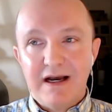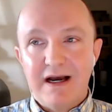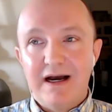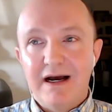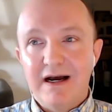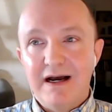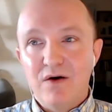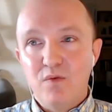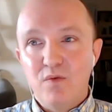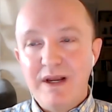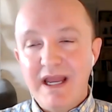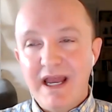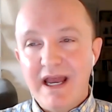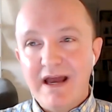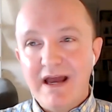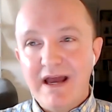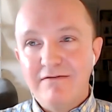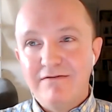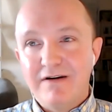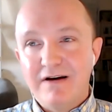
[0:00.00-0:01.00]
Uh, we
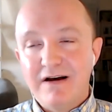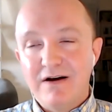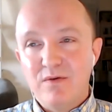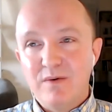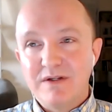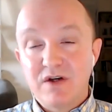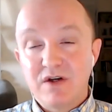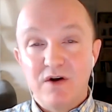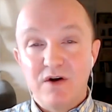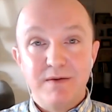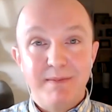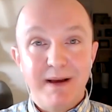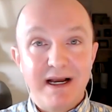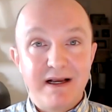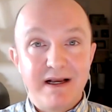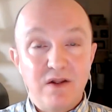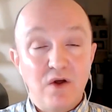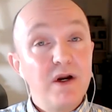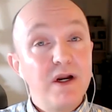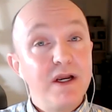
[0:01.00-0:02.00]
have uh, what's called a
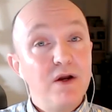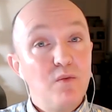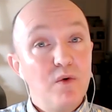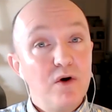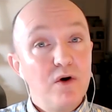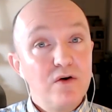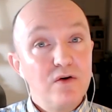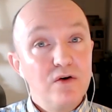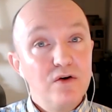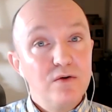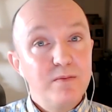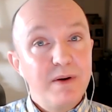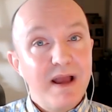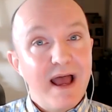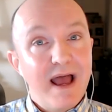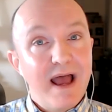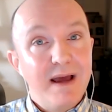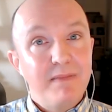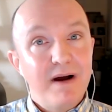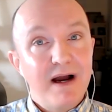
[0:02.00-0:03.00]
baccalaureate work group
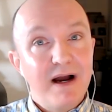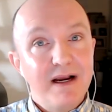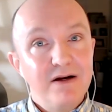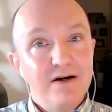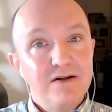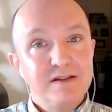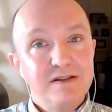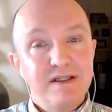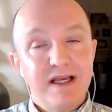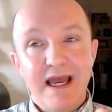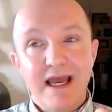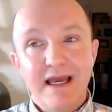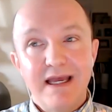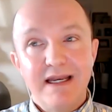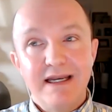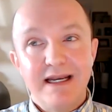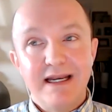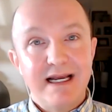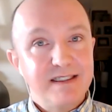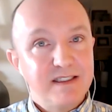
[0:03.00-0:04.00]
at Meyers,
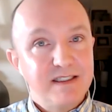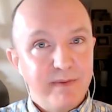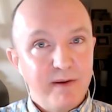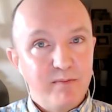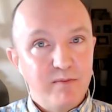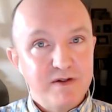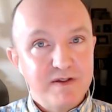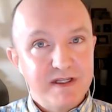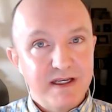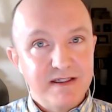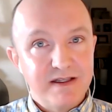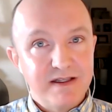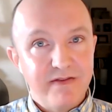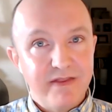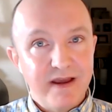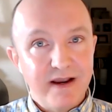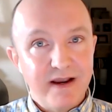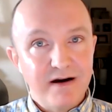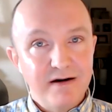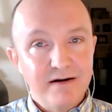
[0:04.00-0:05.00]
and it has to be presented
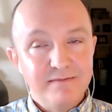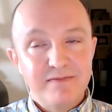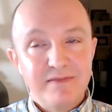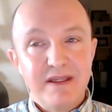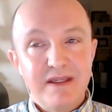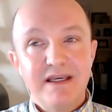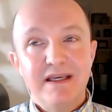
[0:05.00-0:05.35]
there.